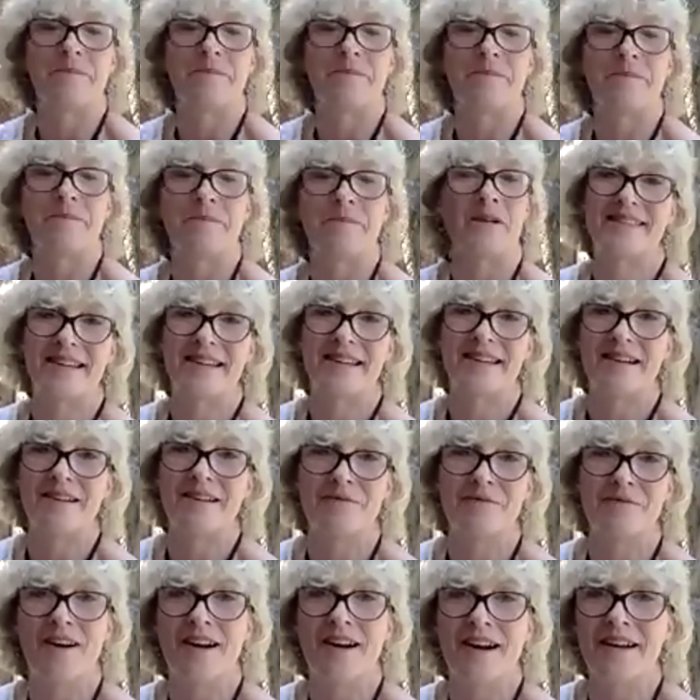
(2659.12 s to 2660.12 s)
fabulous
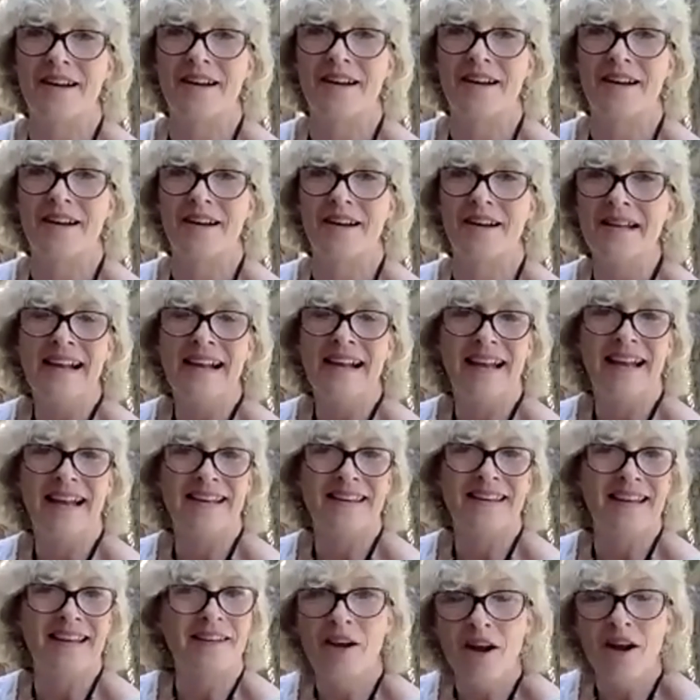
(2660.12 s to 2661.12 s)
stuff uh,
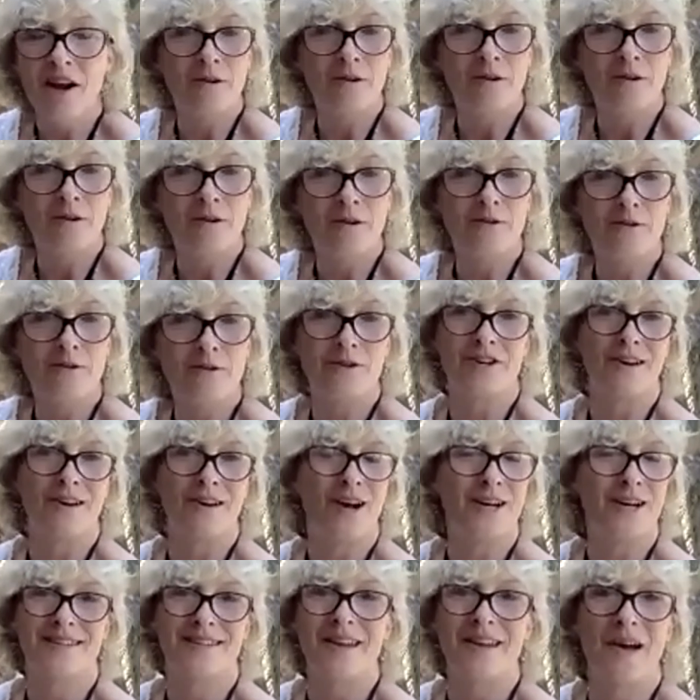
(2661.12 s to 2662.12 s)
and, and
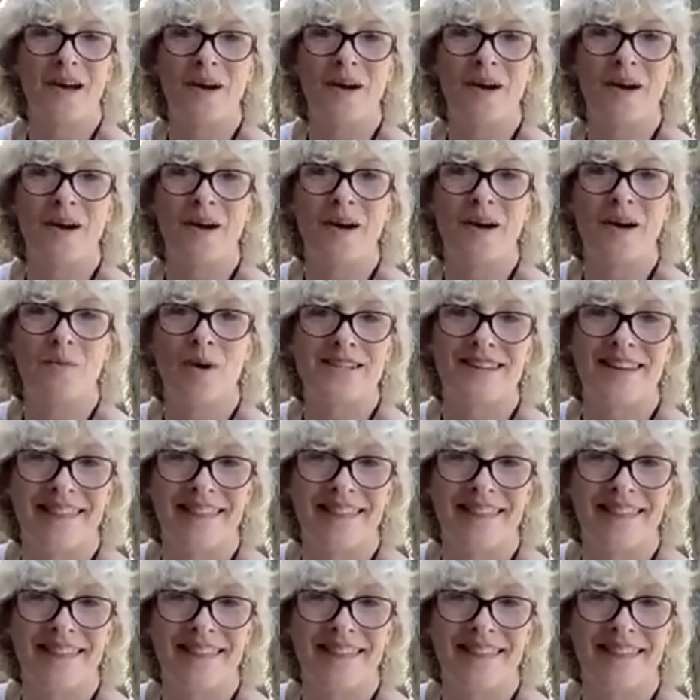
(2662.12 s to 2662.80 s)
culture. I just can't wait